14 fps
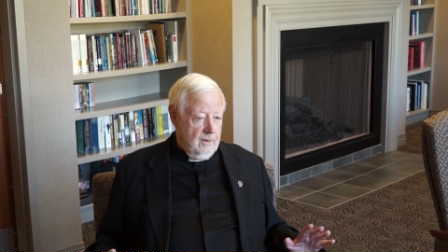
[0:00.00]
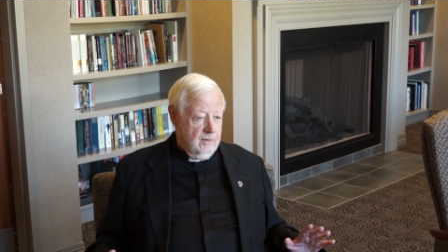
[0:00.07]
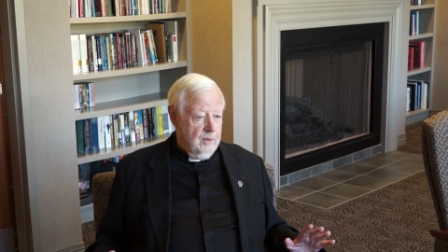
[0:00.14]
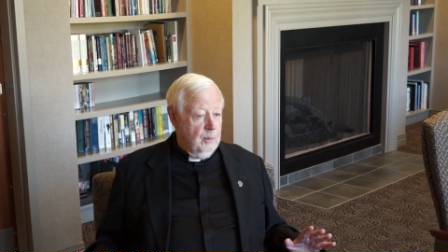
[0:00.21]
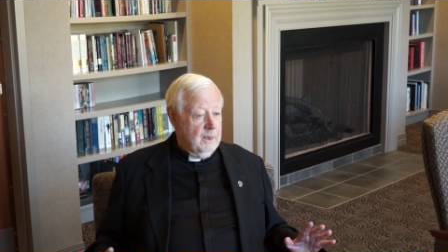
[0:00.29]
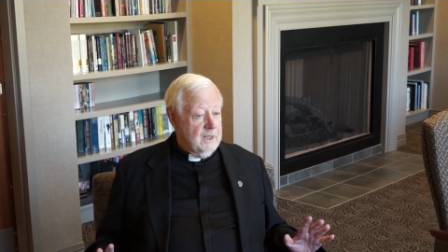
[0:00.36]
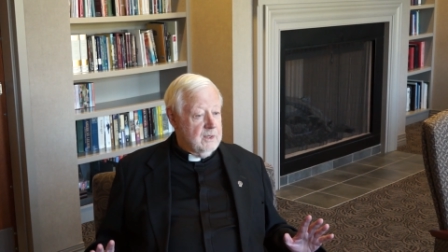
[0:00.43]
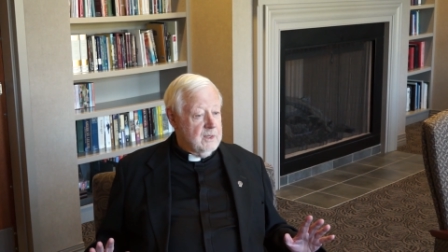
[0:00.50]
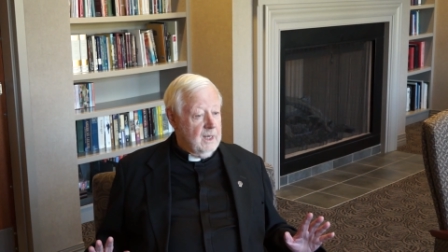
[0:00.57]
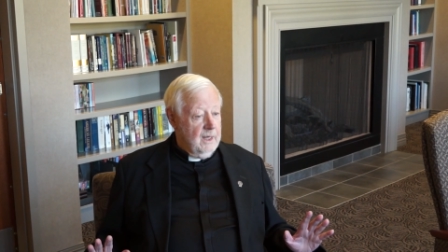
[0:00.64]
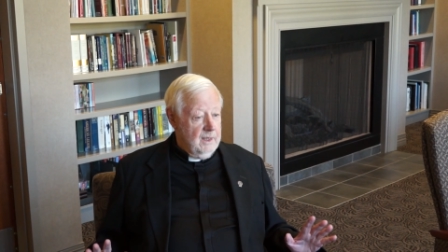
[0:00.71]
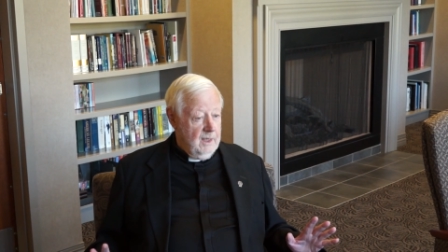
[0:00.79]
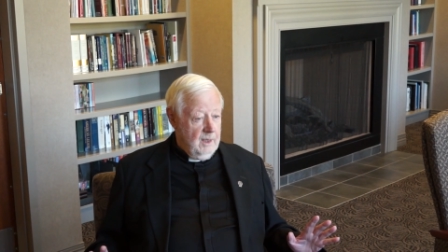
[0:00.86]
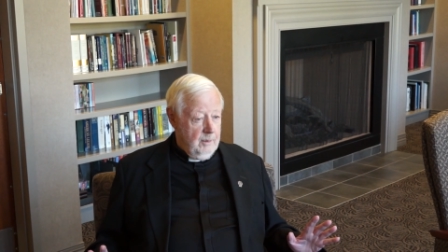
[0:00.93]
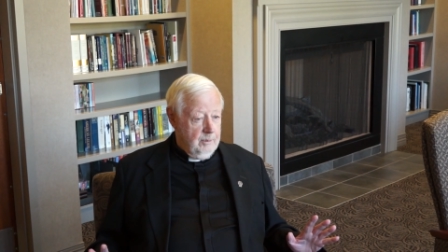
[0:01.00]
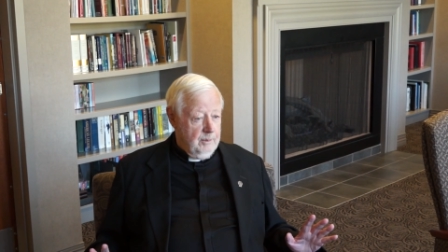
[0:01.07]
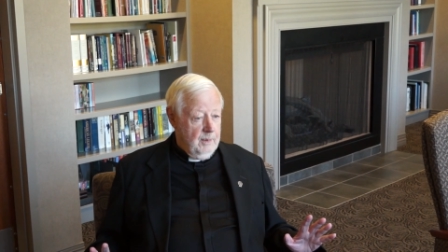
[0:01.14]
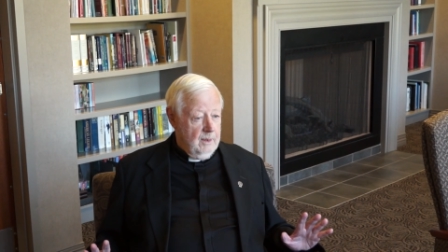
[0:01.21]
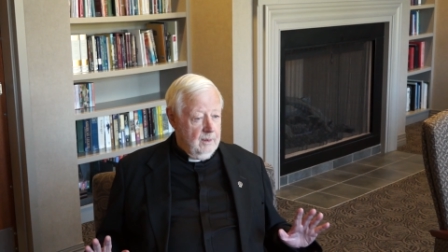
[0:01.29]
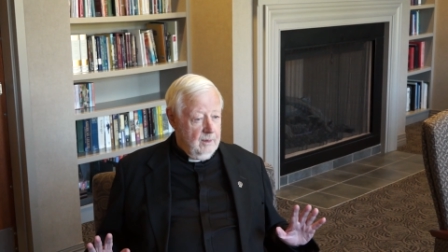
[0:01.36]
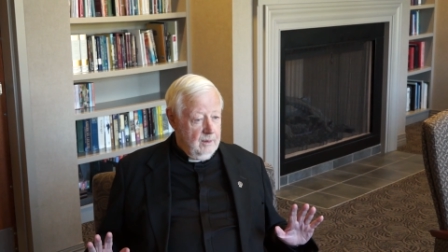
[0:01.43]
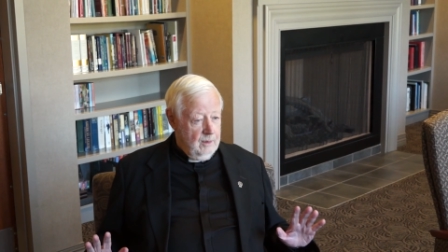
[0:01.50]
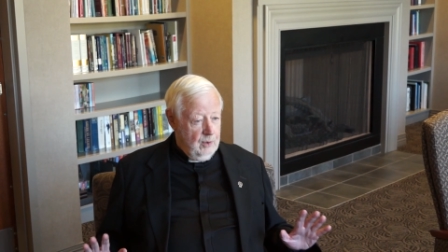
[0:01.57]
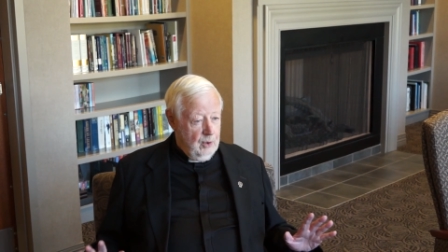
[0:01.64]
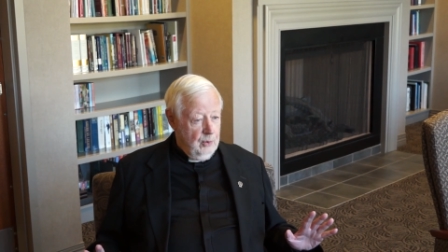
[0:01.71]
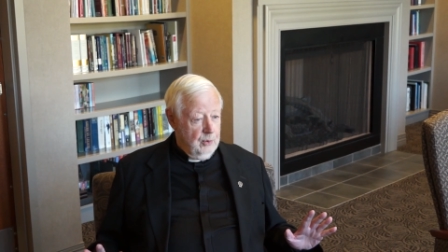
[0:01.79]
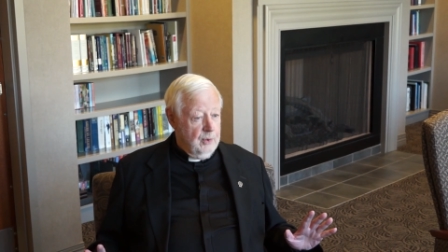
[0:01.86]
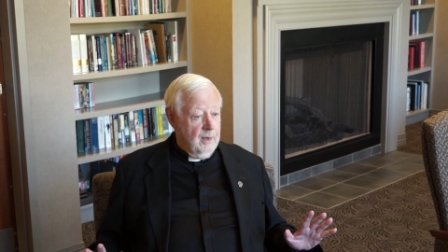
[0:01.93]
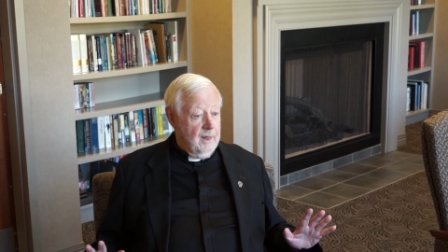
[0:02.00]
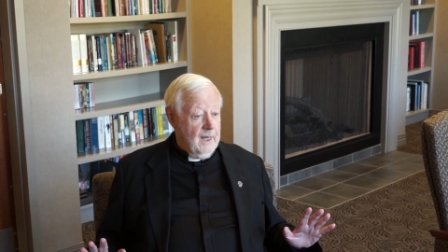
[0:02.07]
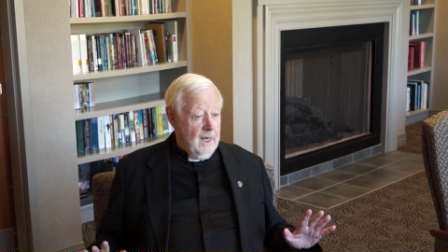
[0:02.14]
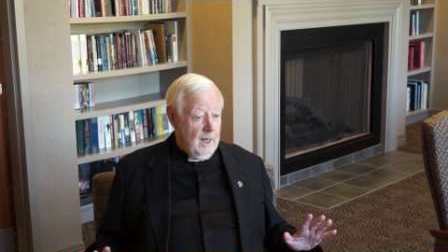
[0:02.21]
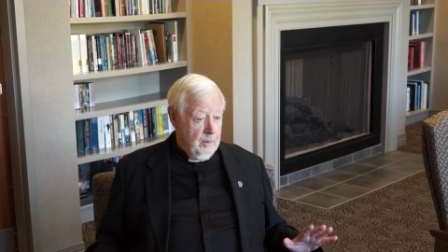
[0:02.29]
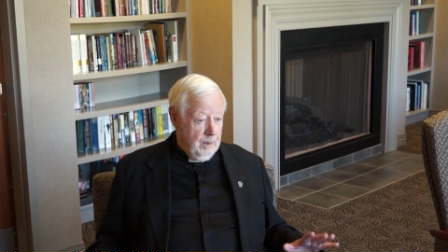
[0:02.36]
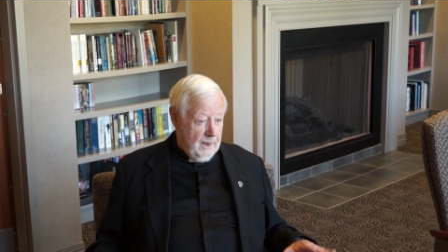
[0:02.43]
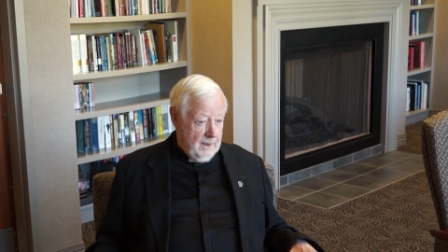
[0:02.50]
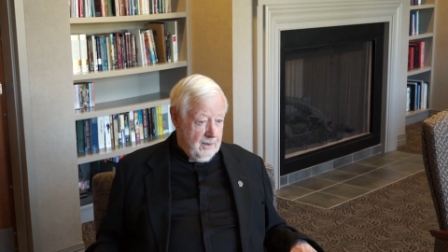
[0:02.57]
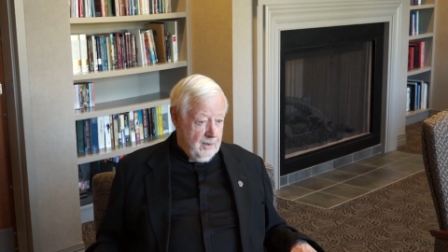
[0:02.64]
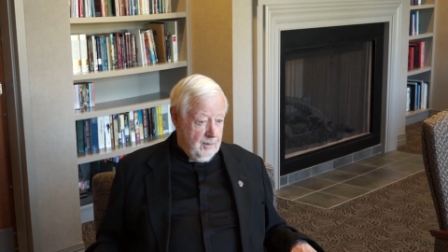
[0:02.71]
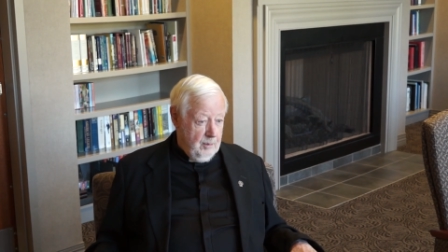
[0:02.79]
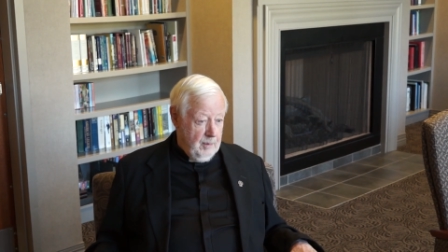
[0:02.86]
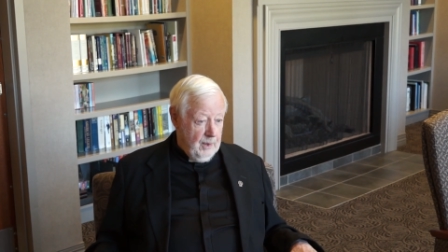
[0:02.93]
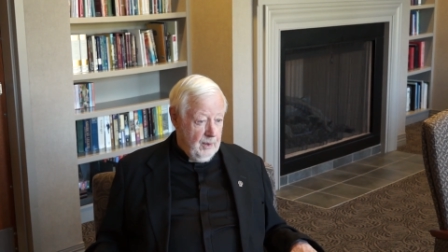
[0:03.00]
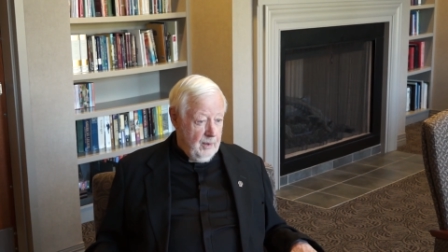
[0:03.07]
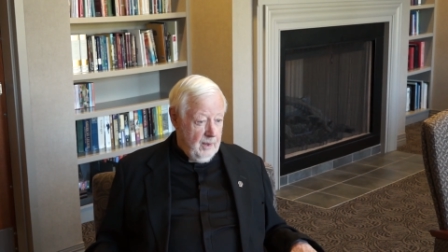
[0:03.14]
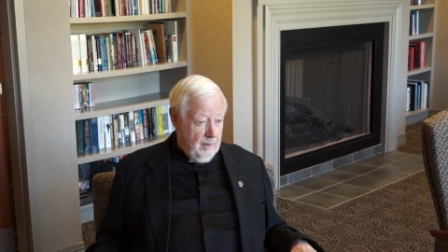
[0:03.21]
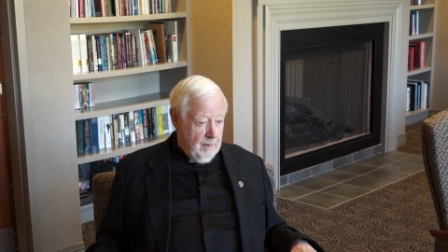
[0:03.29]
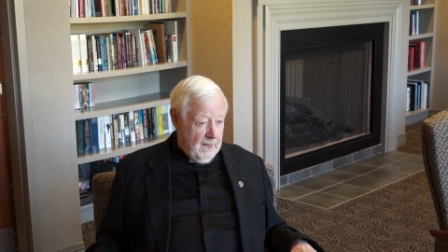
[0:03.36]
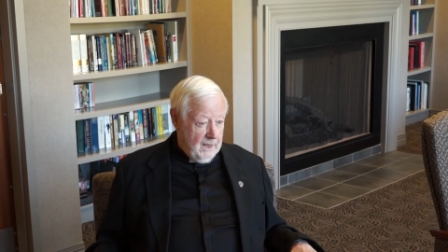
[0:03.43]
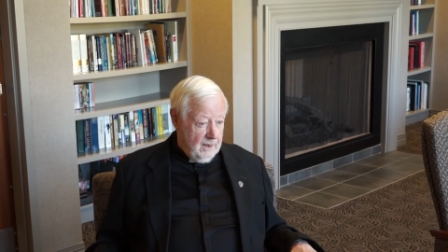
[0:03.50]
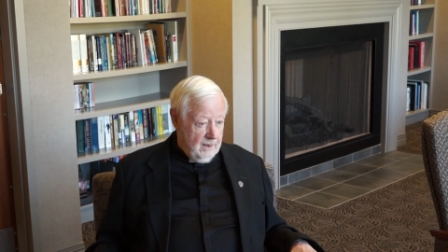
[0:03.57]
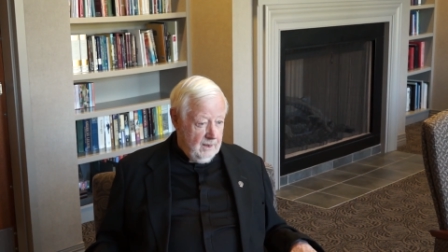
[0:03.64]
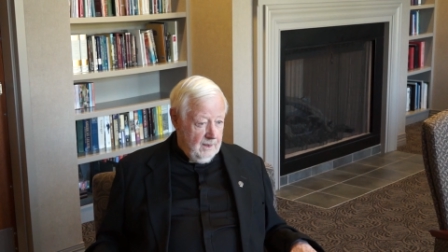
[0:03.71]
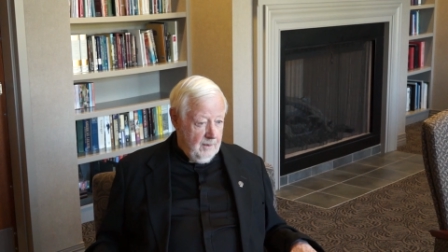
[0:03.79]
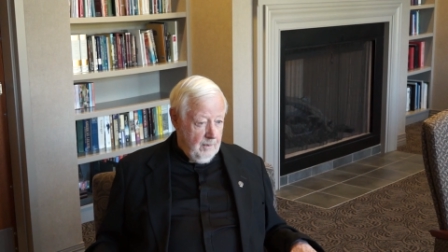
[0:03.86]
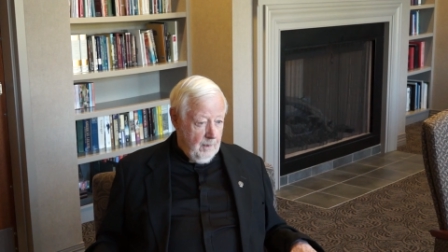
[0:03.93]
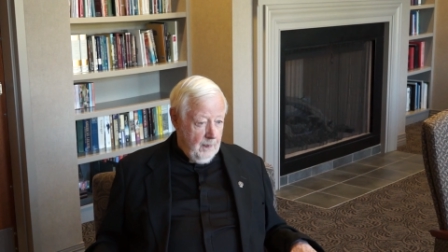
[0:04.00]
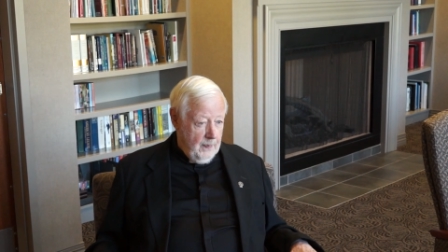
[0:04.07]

So we signed up to go to the Oblates of Mary Immaculate.